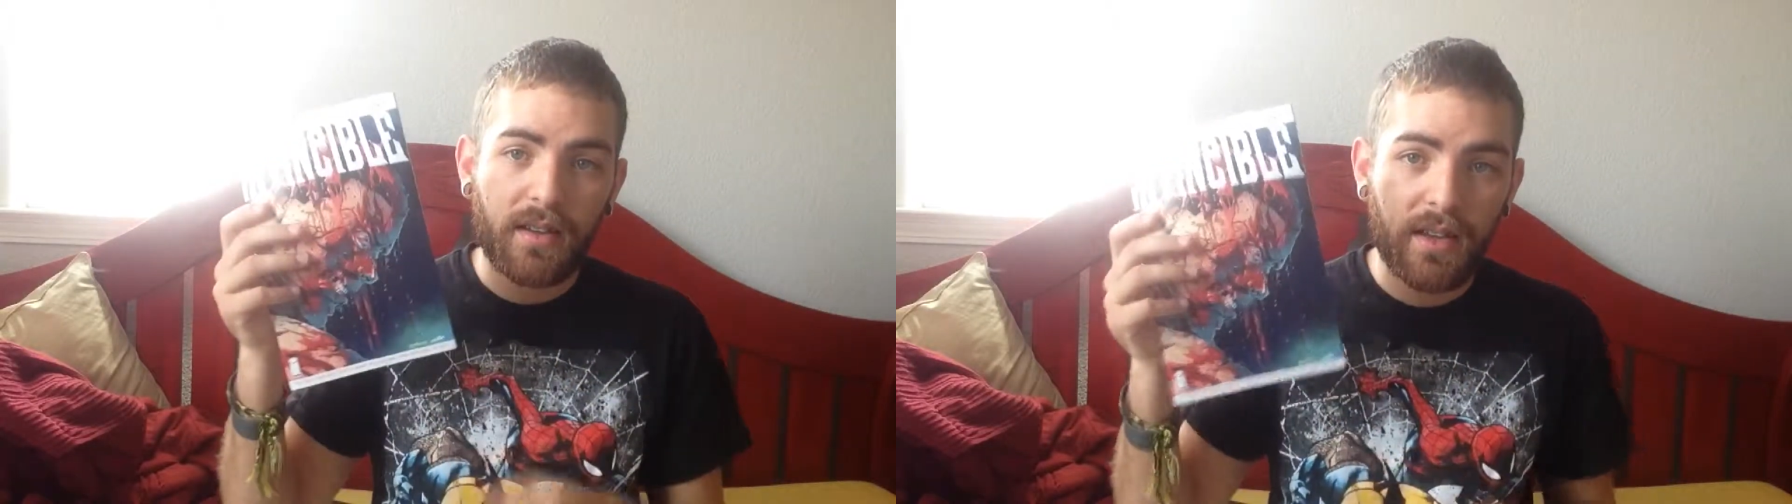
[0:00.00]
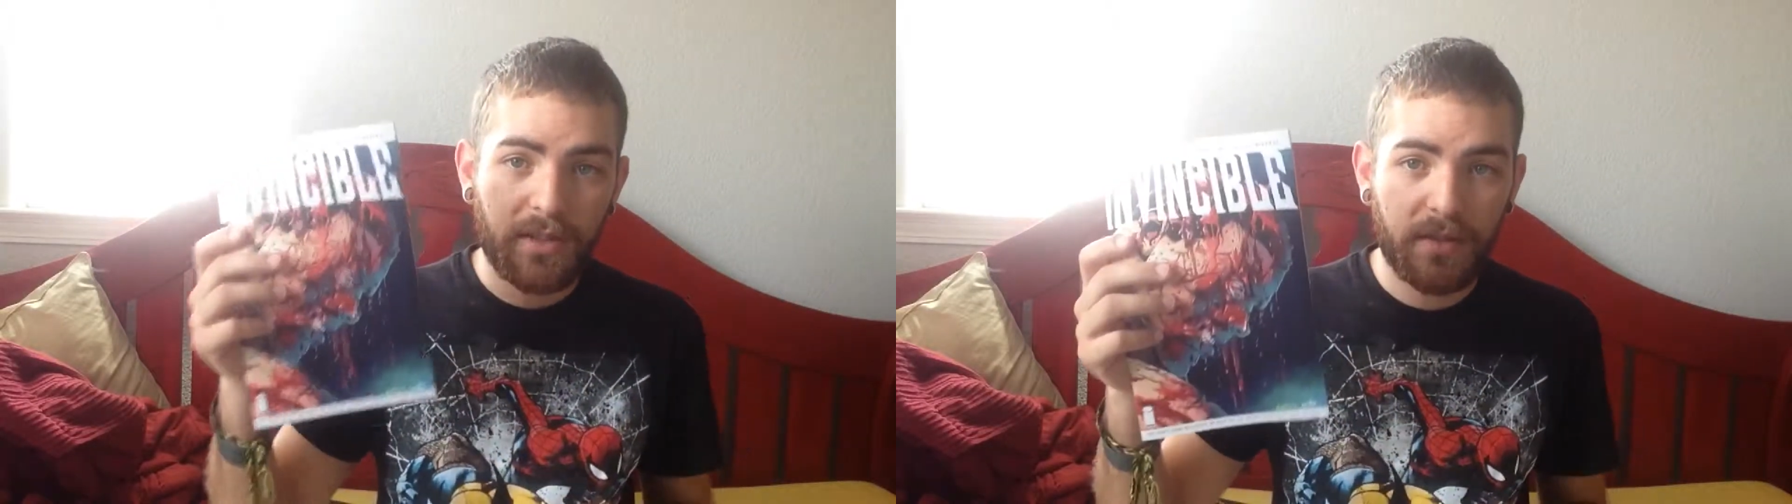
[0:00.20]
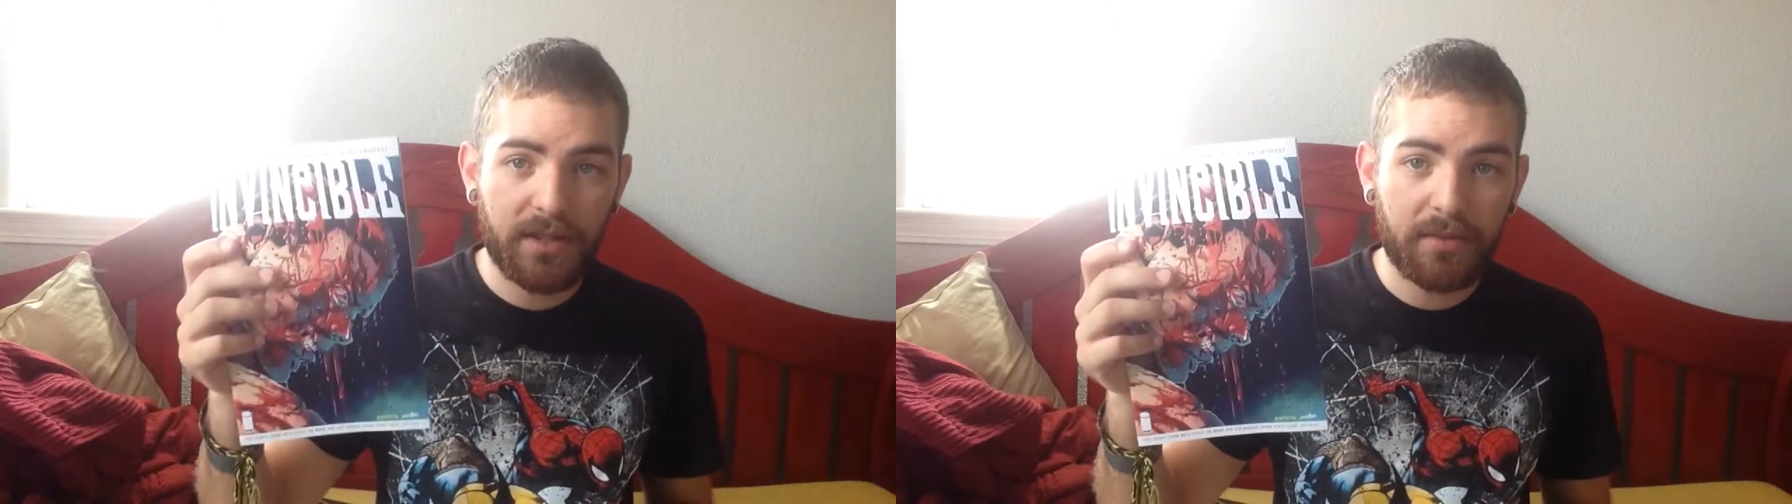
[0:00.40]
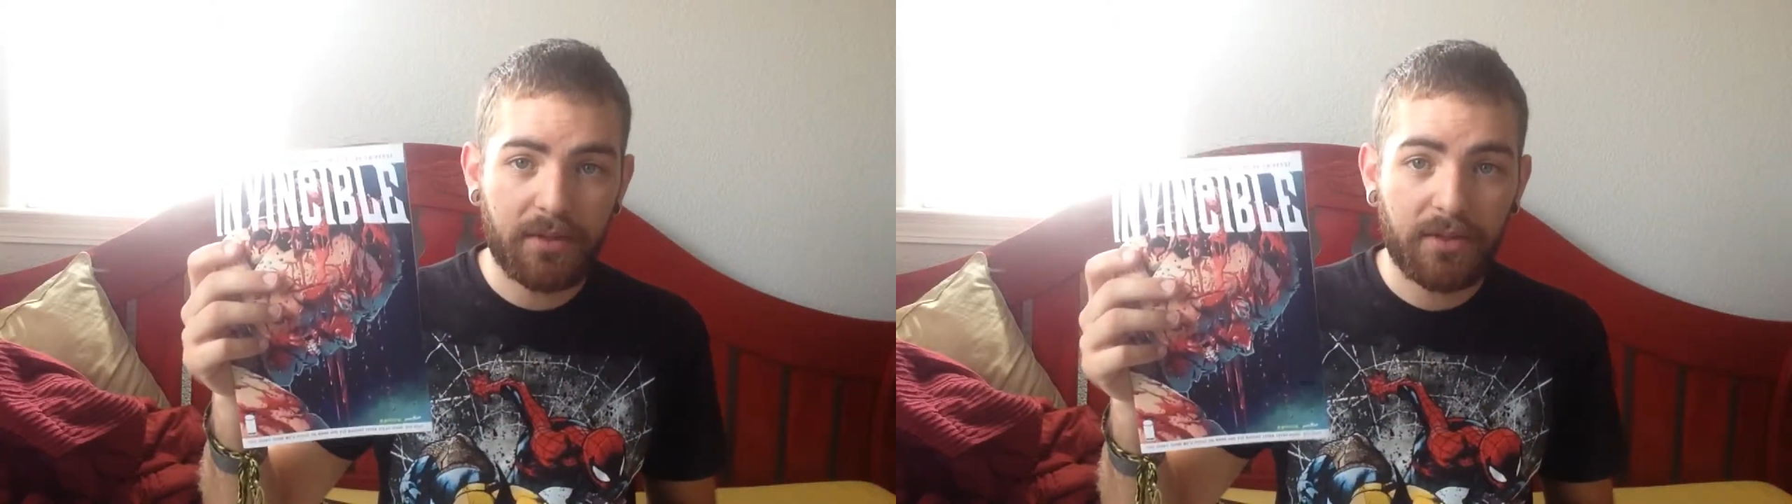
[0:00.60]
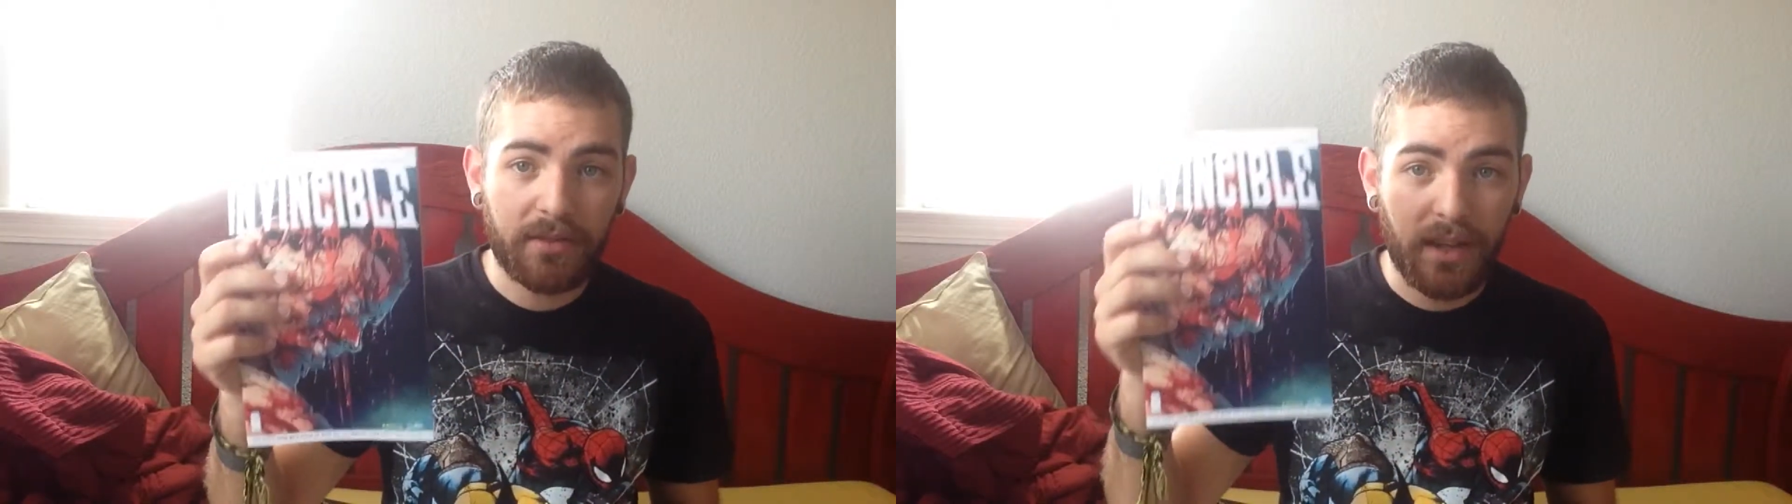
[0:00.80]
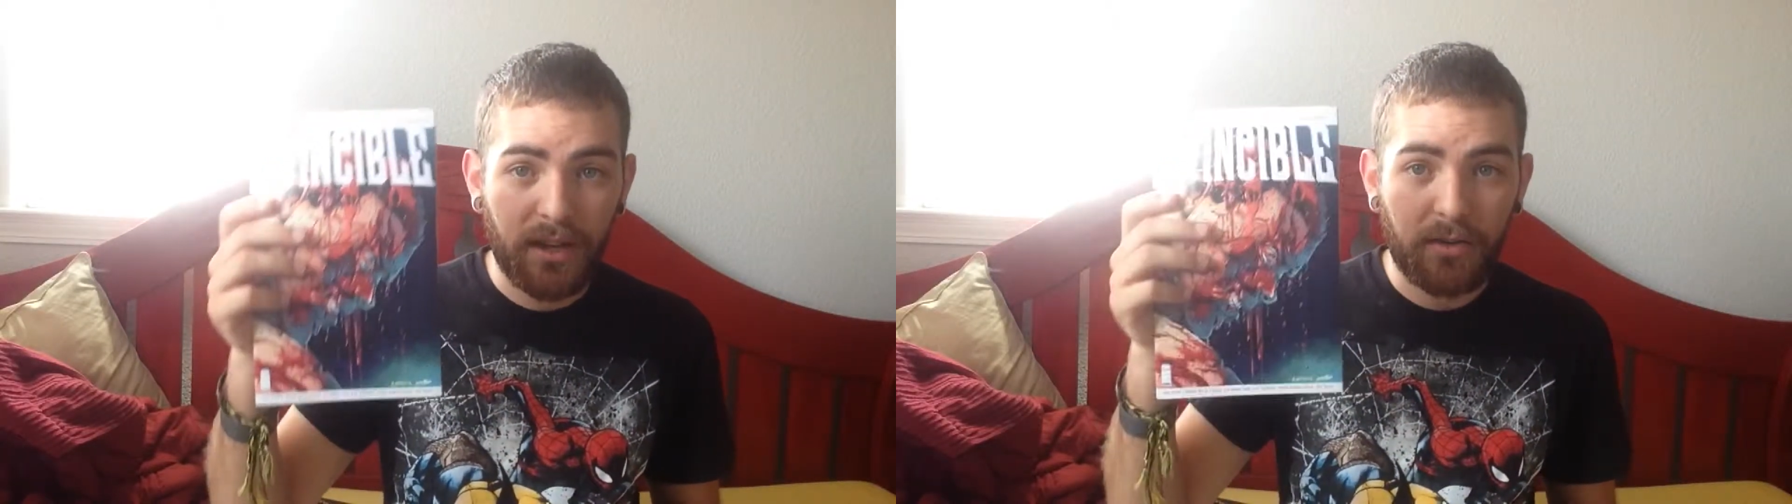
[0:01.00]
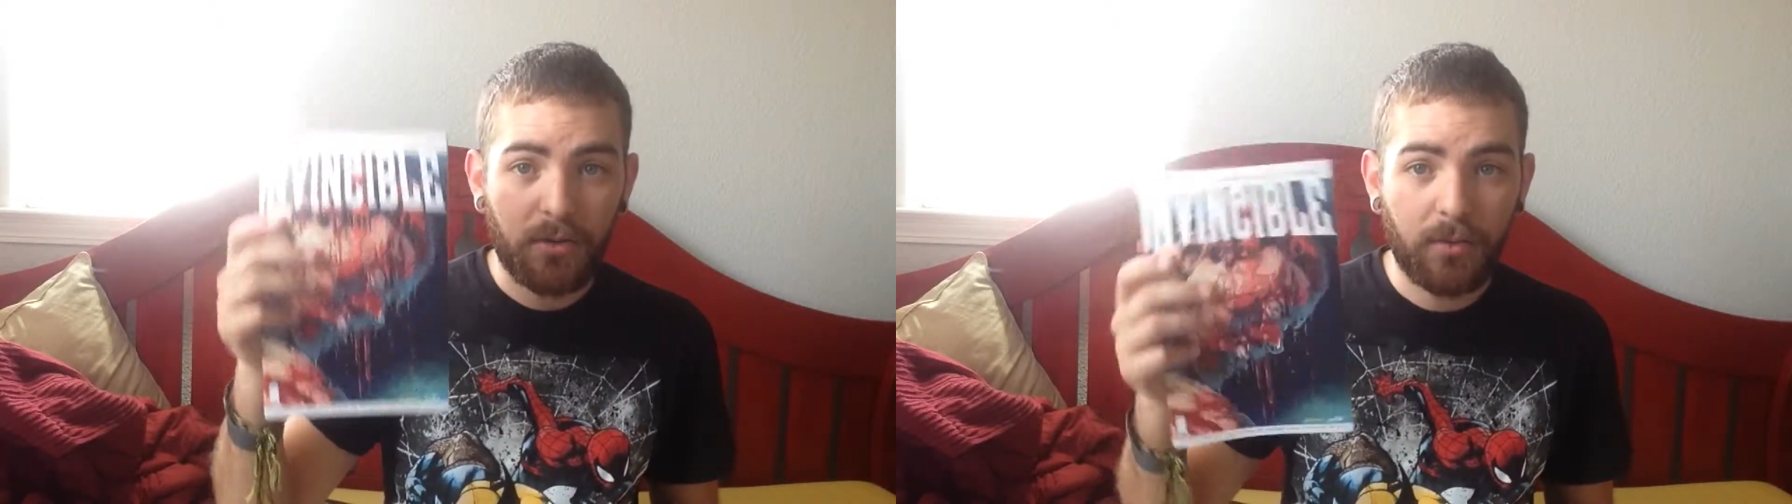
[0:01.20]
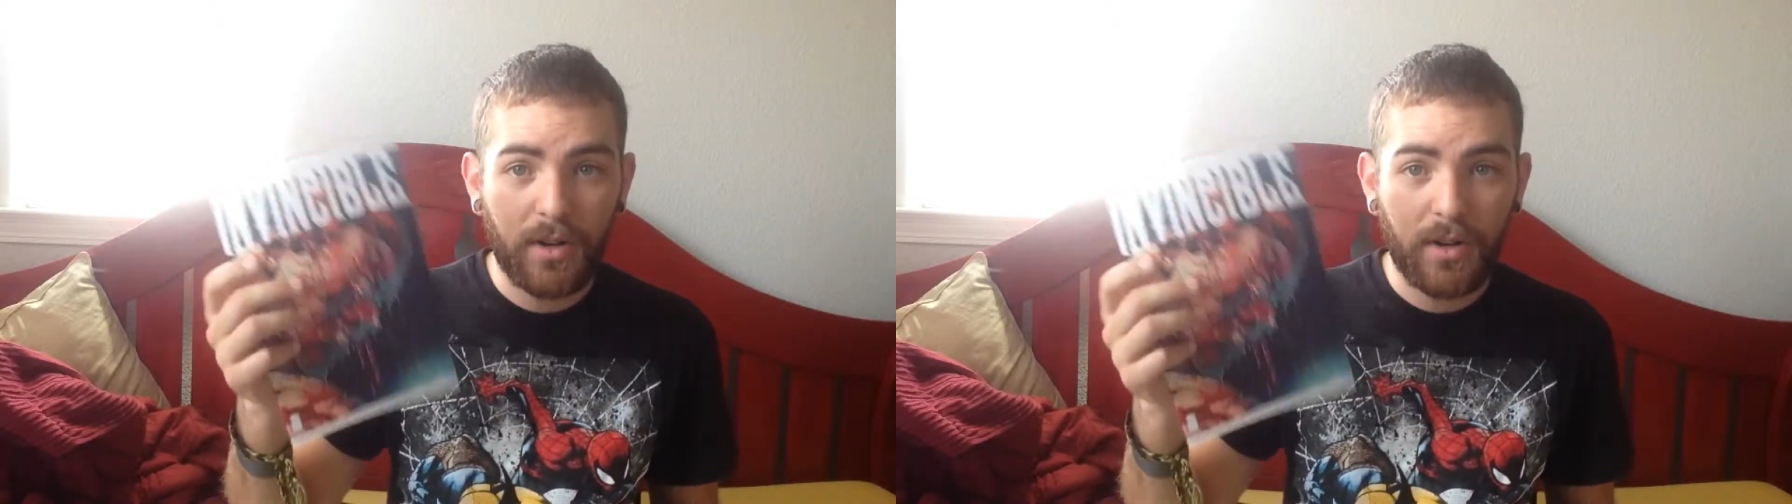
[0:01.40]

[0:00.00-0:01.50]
Invincible. Now,